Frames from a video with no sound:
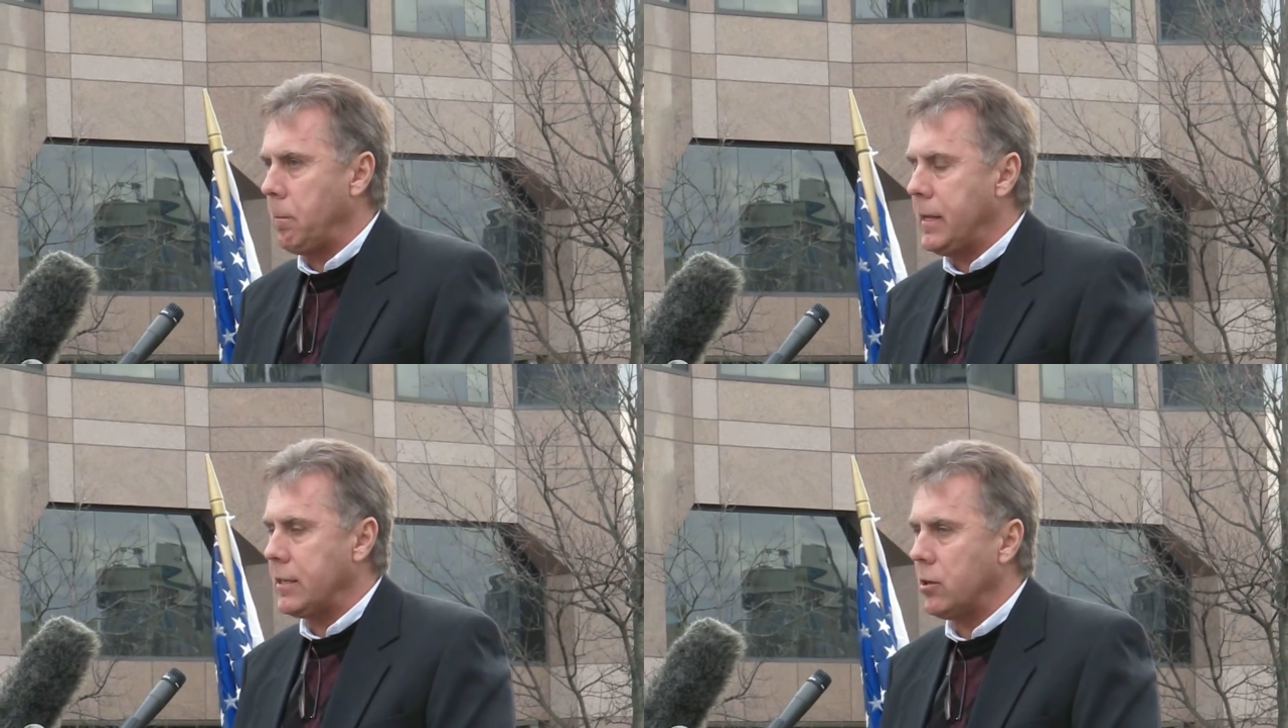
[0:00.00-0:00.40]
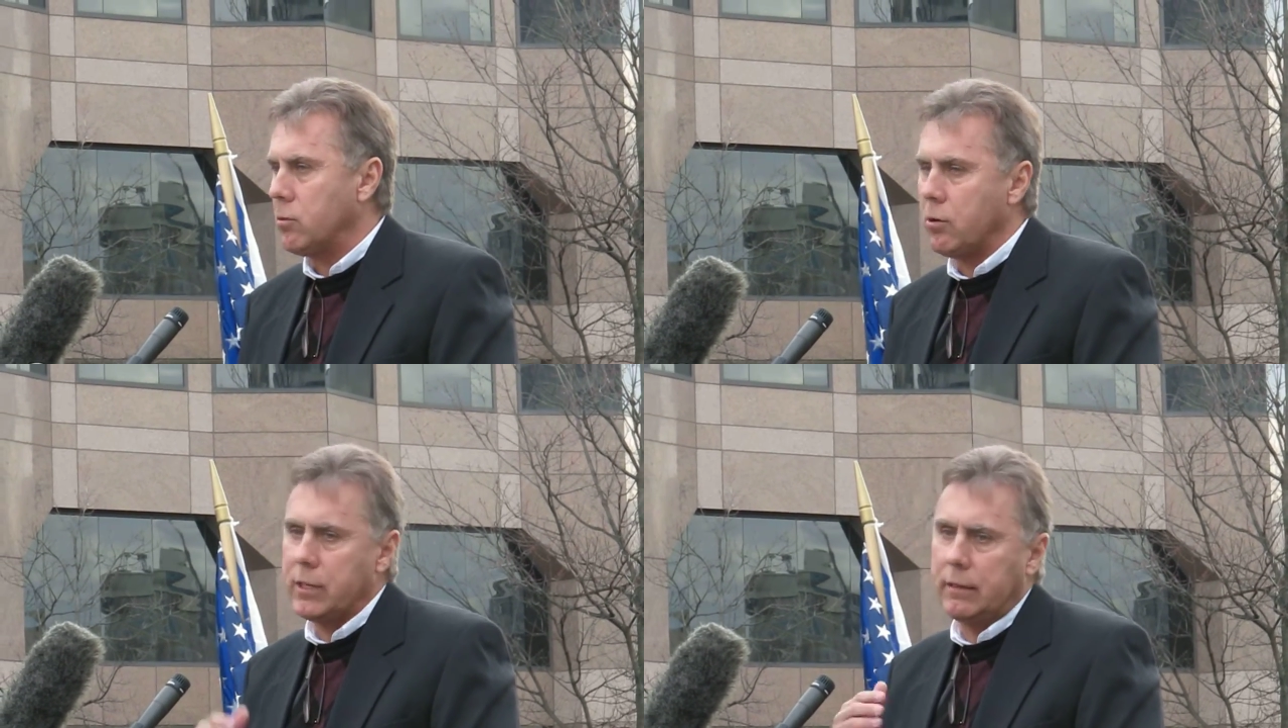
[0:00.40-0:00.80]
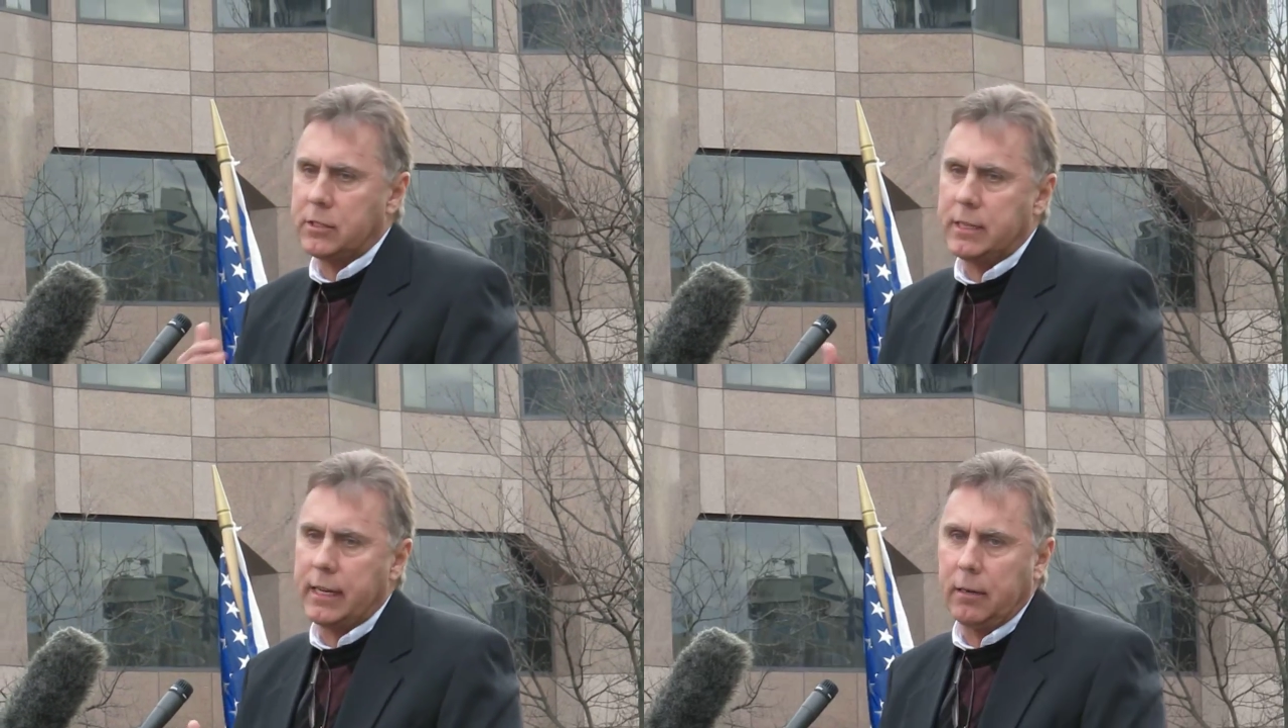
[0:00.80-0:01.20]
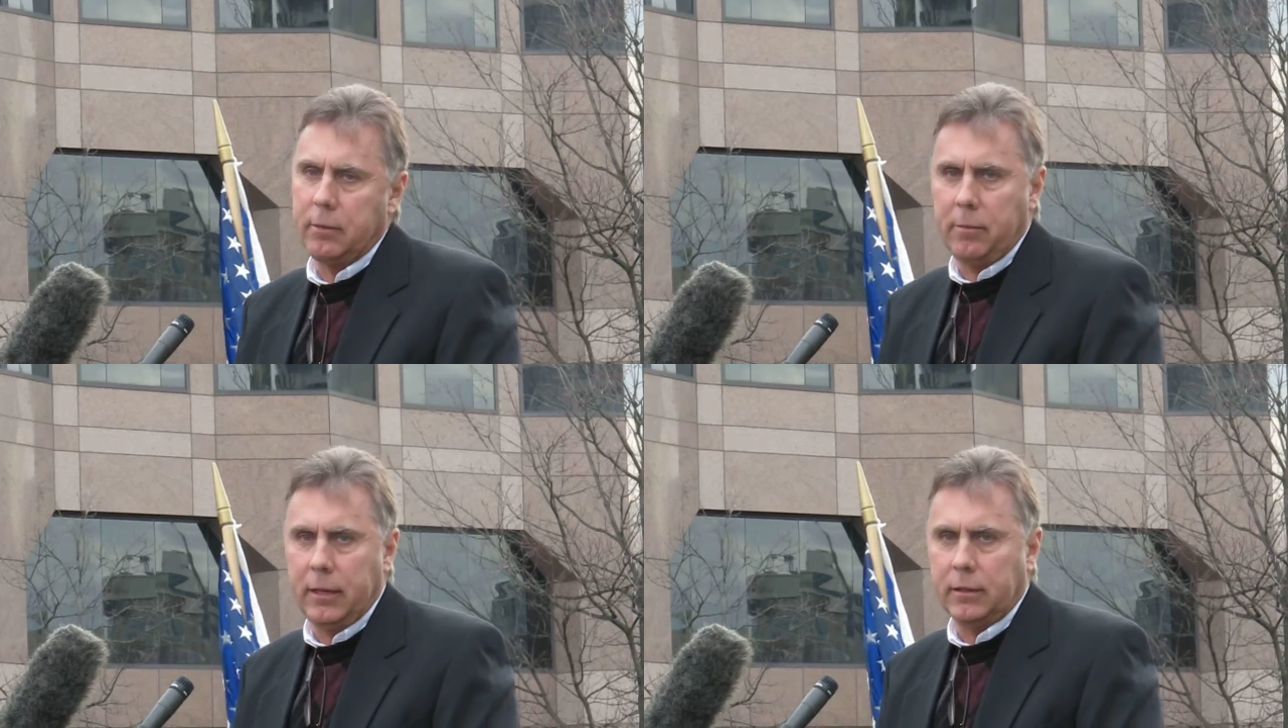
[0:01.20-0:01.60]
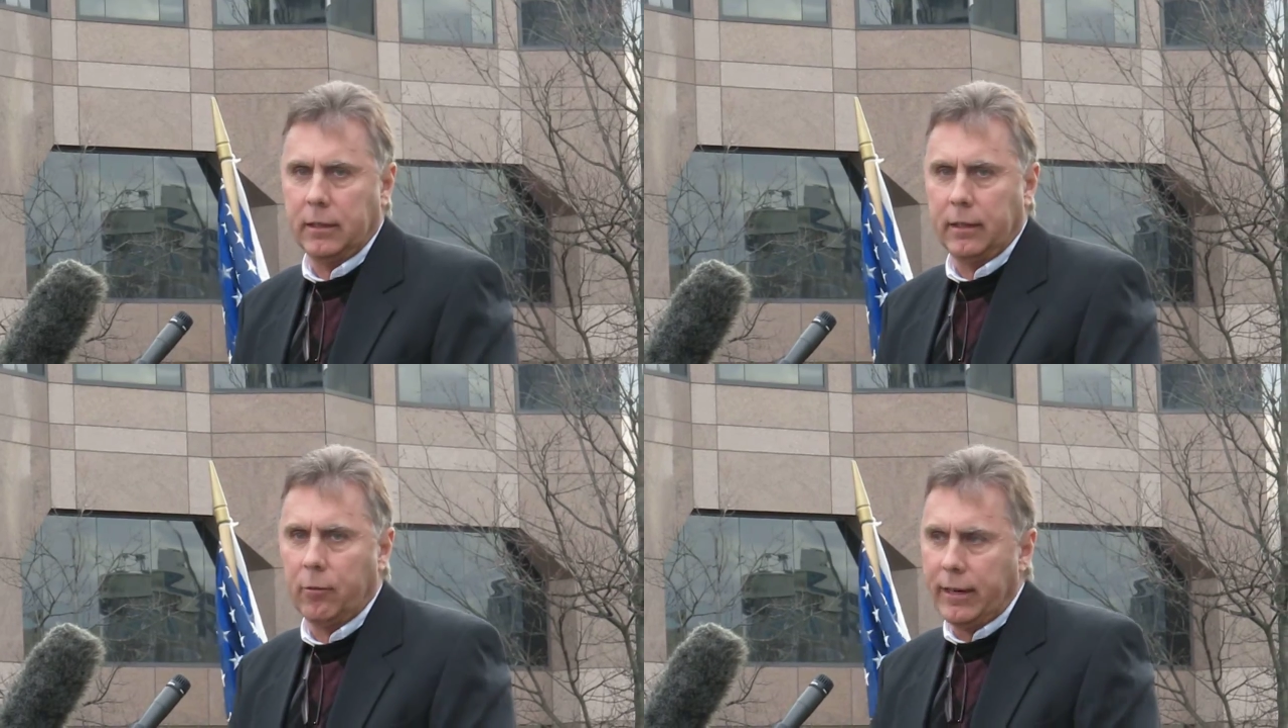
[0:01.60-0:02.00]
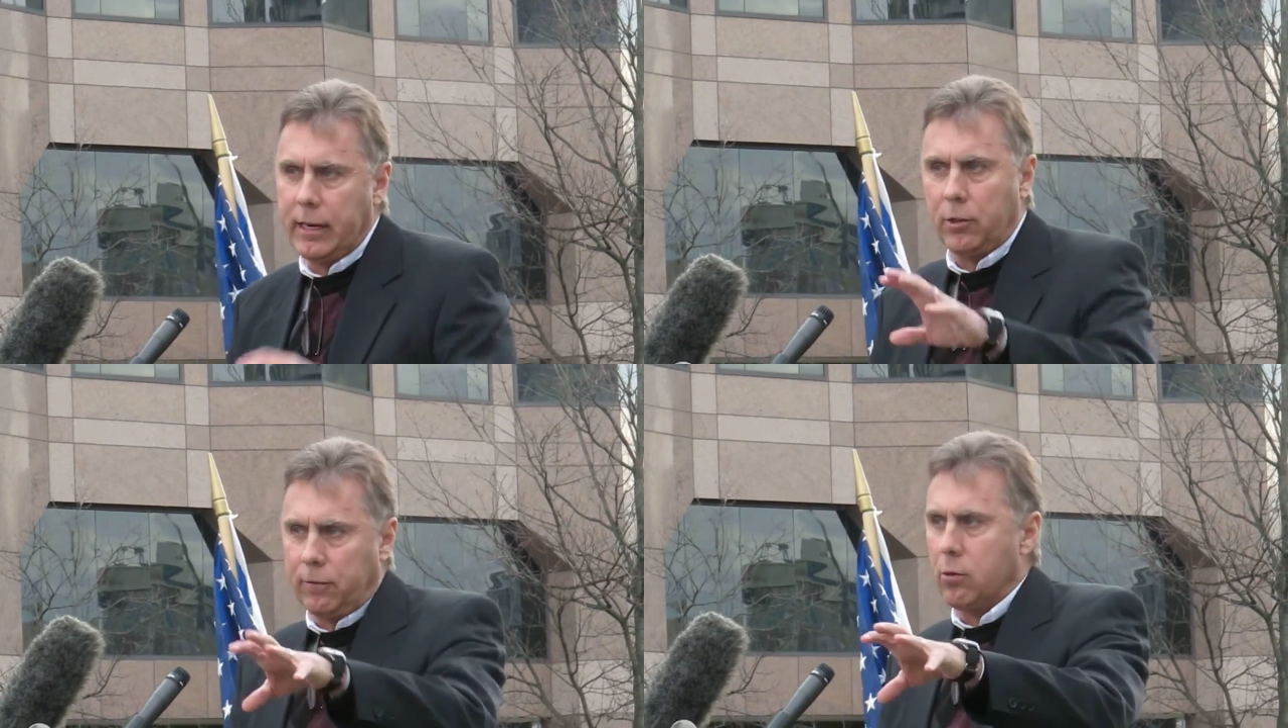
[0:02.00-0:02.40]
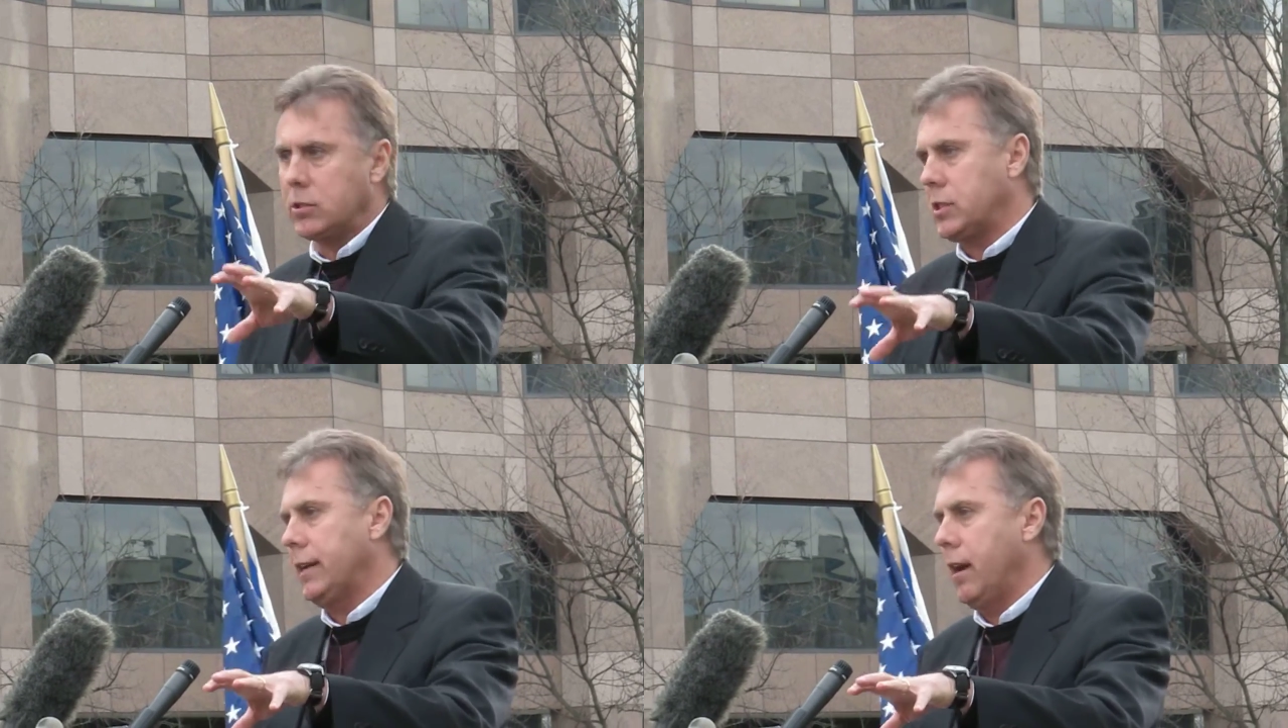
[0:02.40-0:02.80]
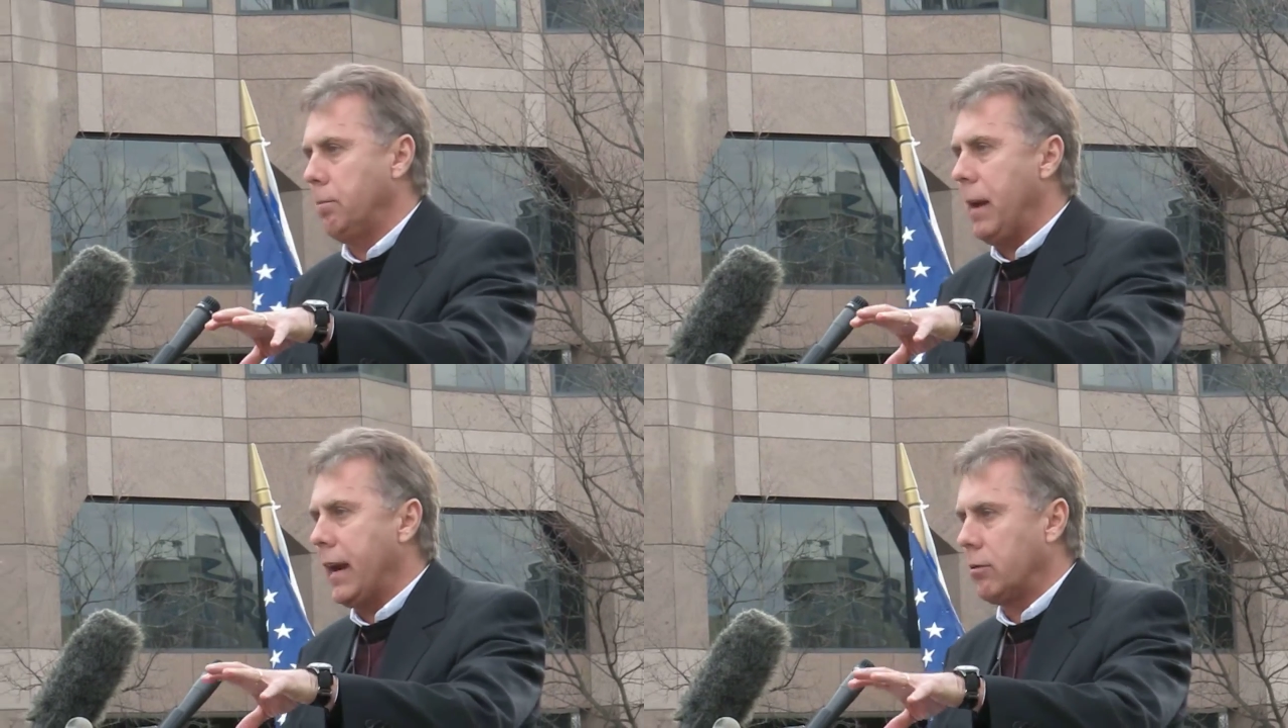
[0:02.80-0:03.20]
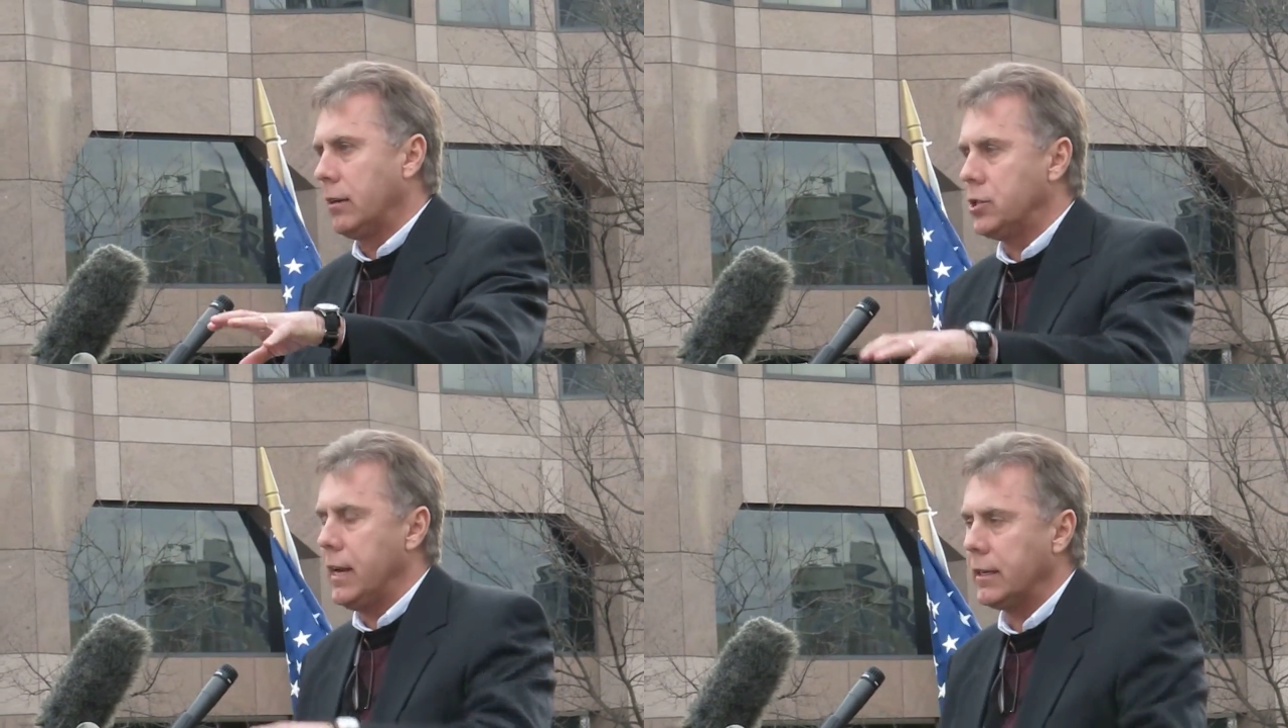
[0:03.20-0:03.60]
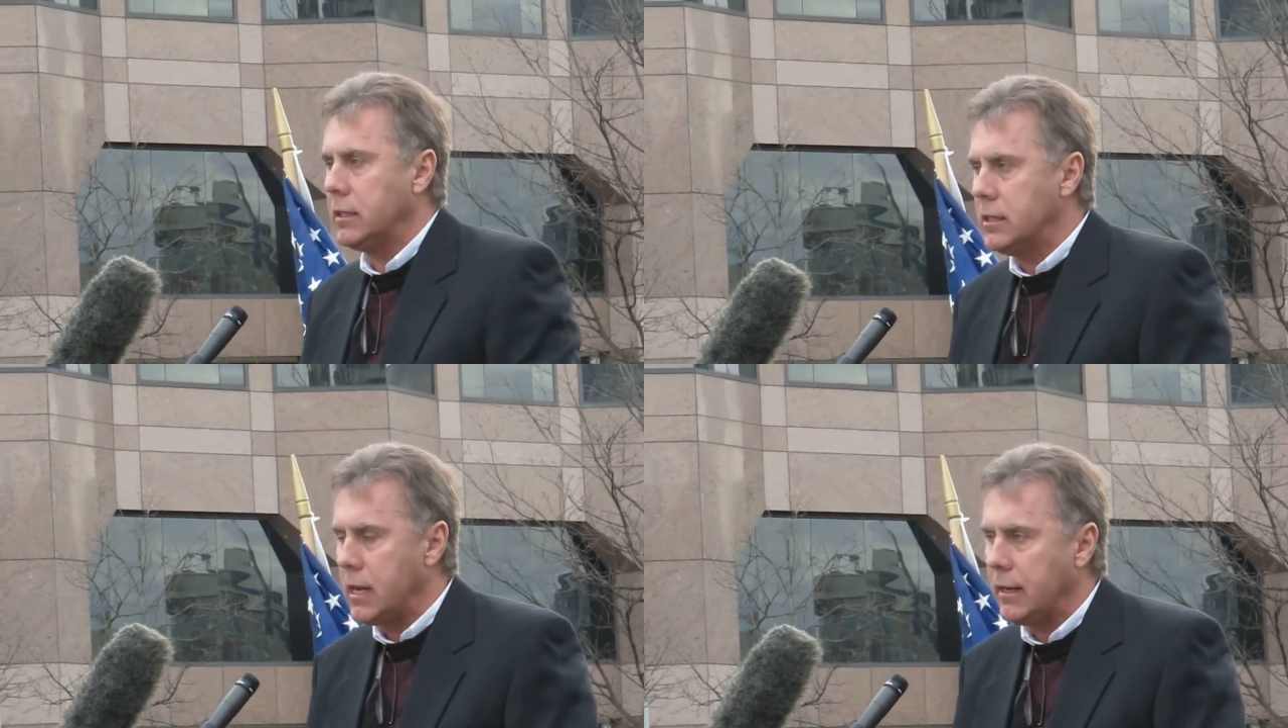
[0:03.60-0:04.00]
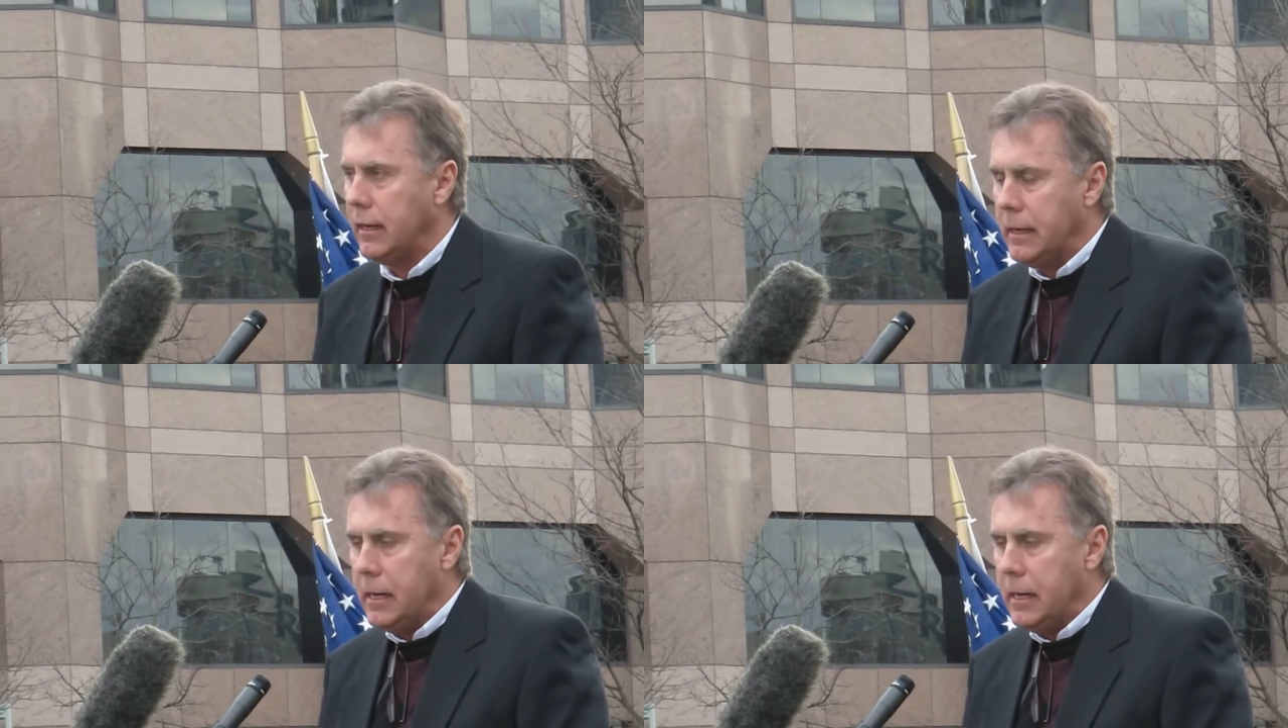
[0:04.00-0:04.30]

this erosion of the Second Amendment, and right now they're focusing on background checks, he said,